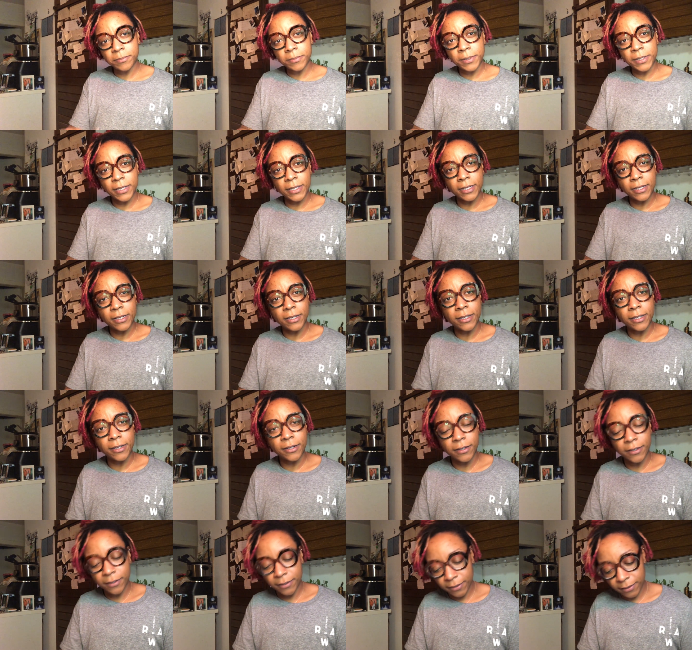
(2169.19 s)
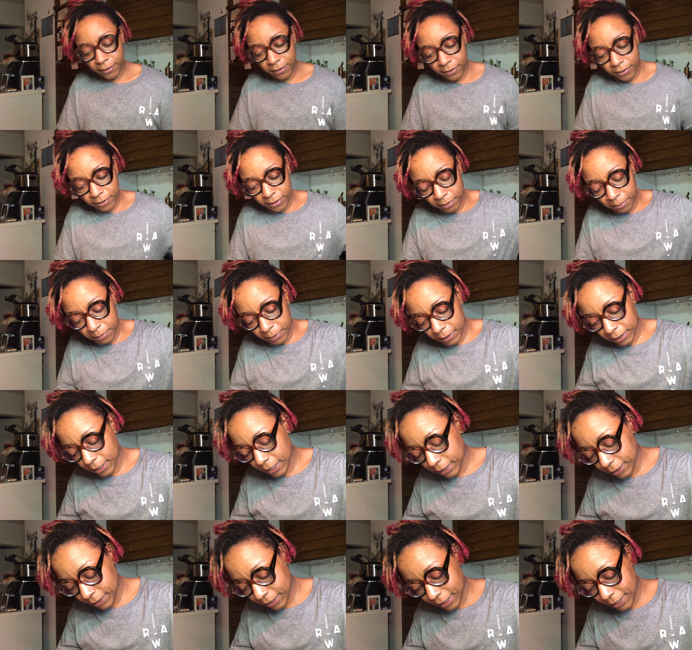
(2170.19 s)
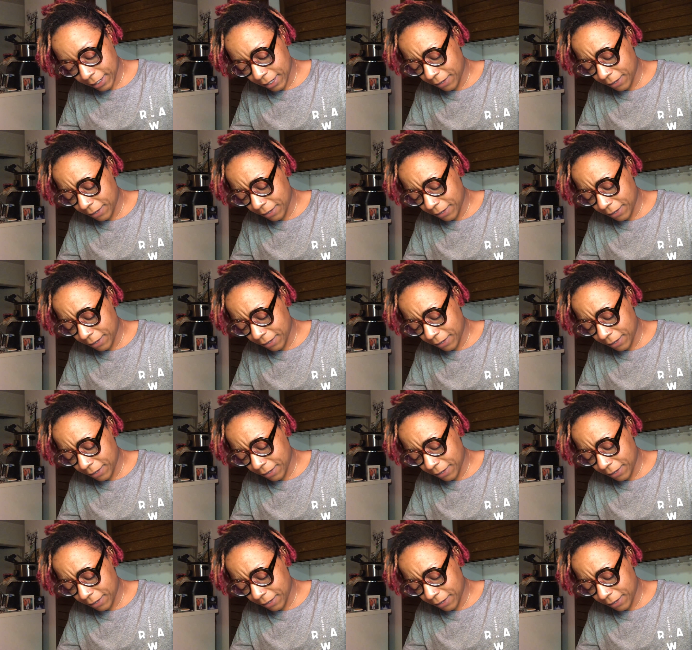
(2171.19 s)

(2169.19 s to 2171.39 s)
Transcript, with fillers: being here or something like that.